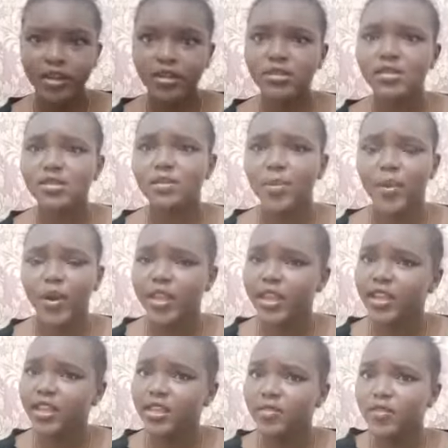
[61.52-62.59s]
into the point
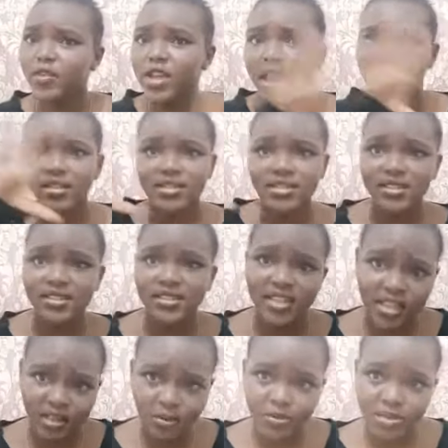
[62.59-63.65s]
and give you guys the
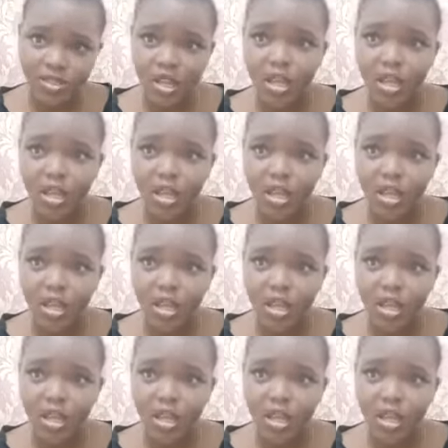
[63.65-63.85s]
tips